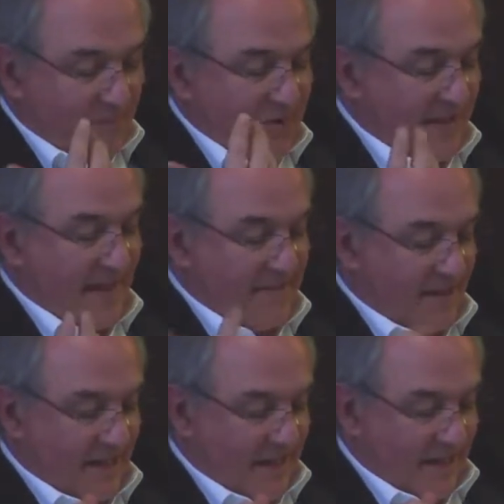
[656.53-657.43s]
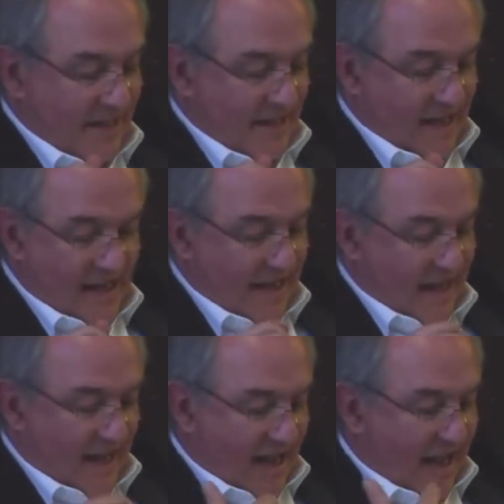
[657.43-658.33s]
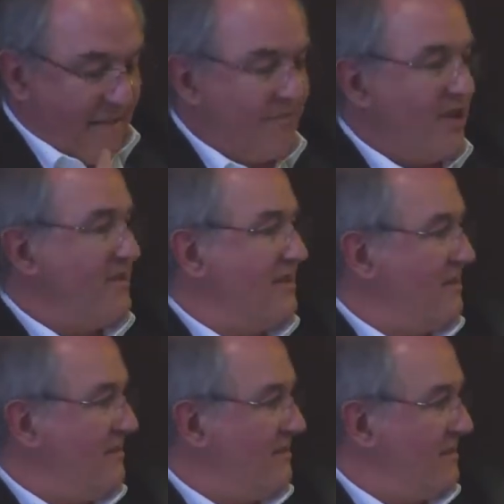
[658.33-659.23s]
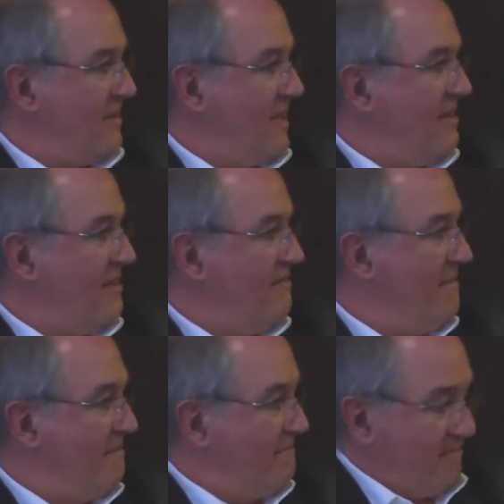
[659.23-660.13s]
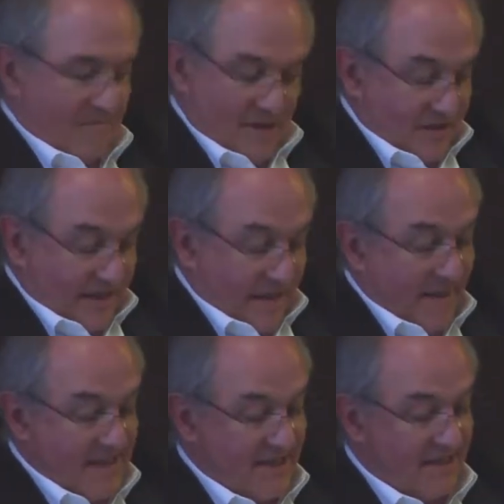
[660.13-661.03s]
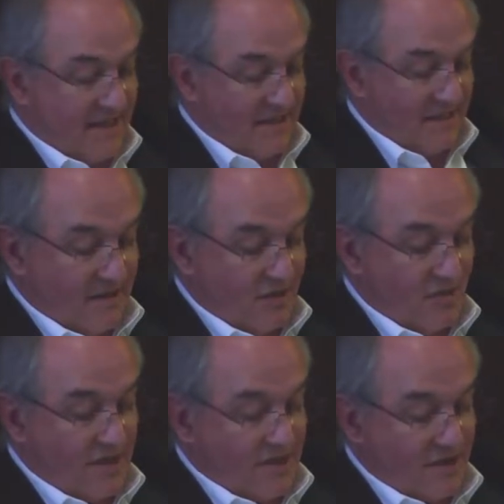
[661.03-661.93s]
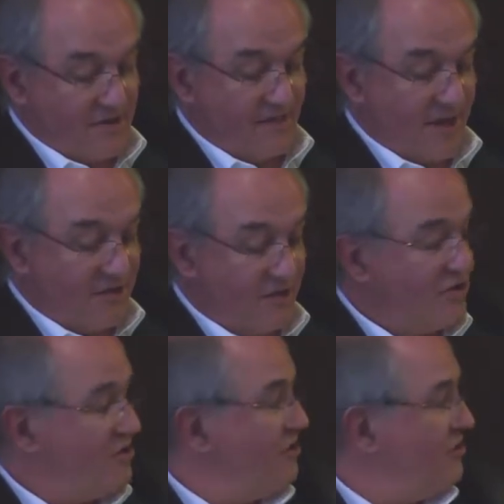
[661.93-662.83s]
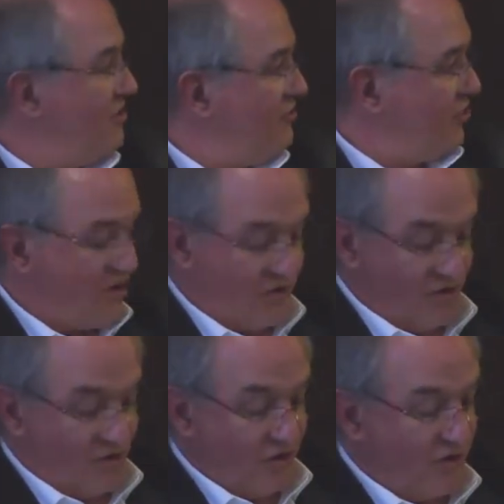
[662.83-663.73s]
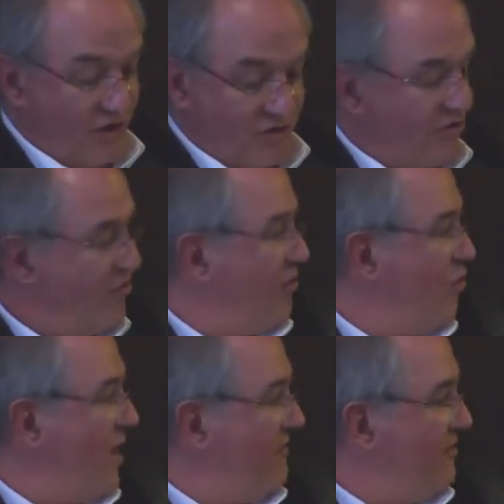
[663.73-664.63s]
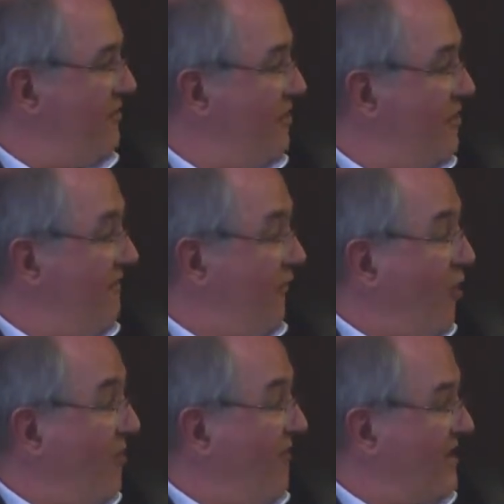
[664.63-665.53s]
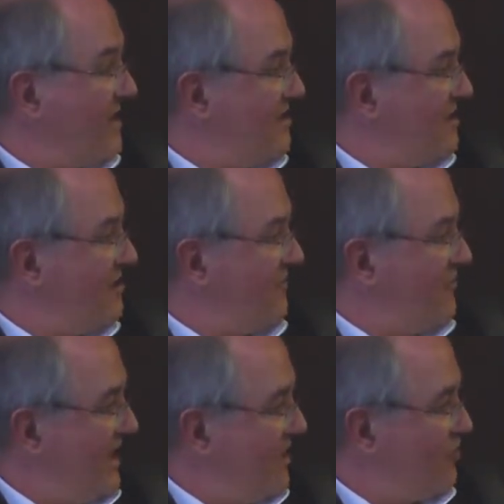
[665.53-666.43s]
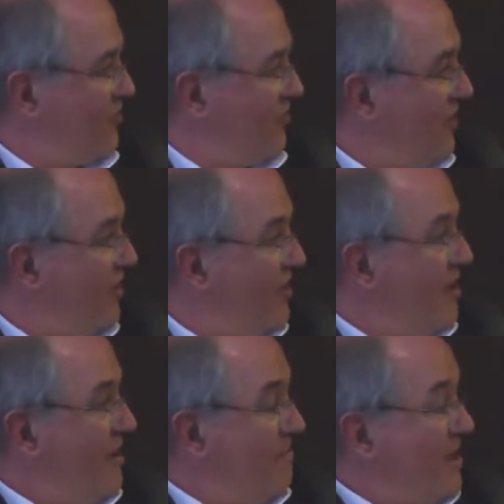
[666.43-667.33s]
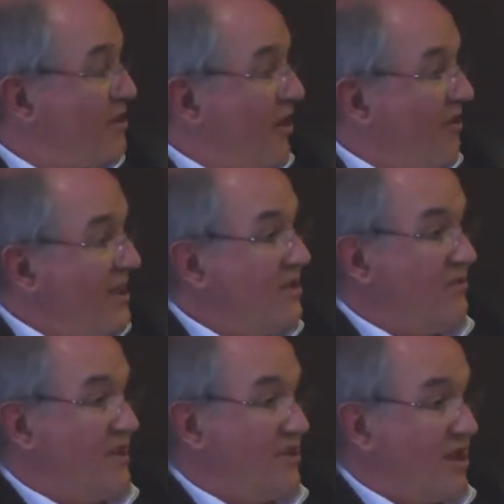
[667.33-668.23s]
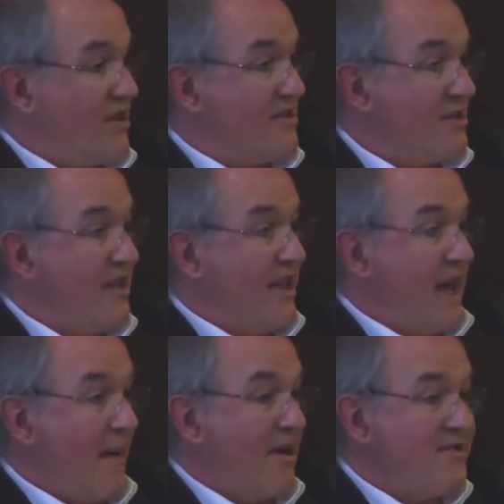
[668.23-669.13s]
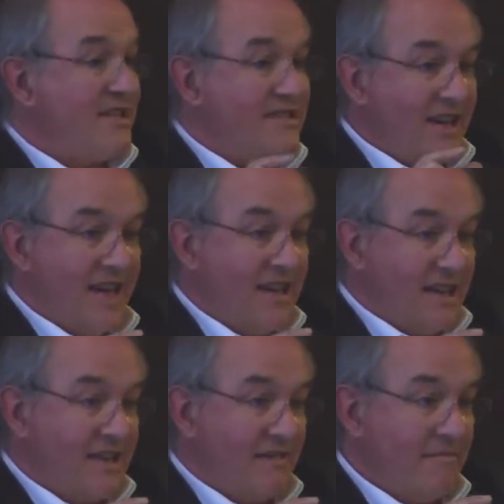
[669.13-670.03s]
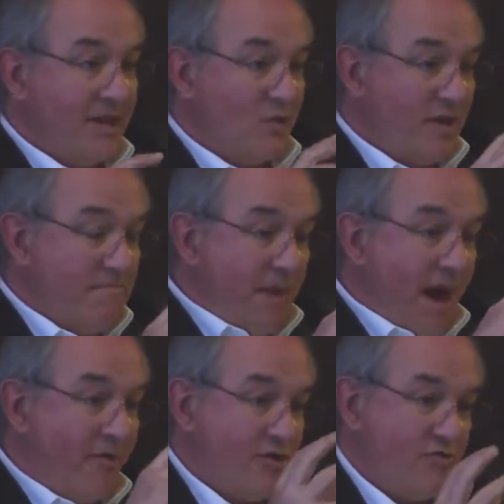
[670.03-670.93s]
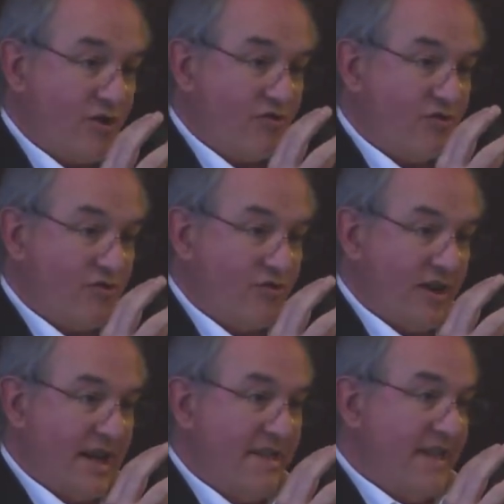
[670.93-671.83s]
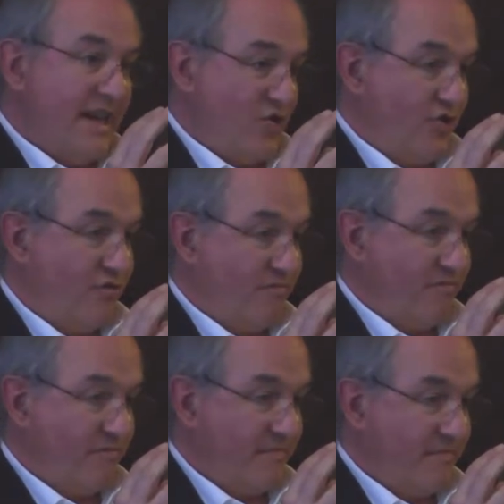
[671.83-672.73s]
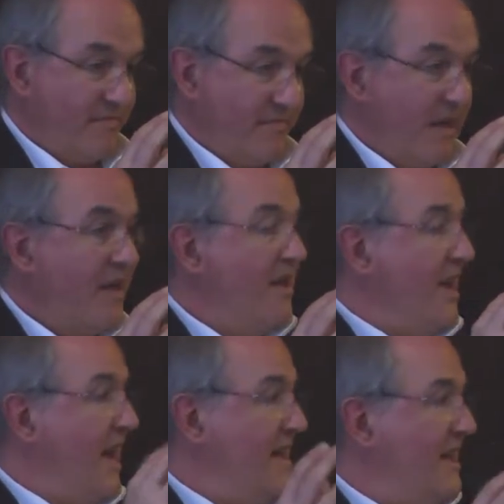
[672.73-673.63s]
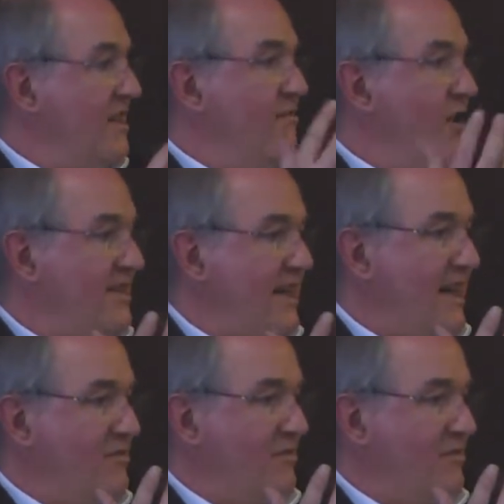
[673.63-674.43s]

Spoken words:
again, I'm not in the capacity to discuss about the sociological or cultural or whatever form of existence of the nation, but only to discuss about this link between power structure and nation. And in a national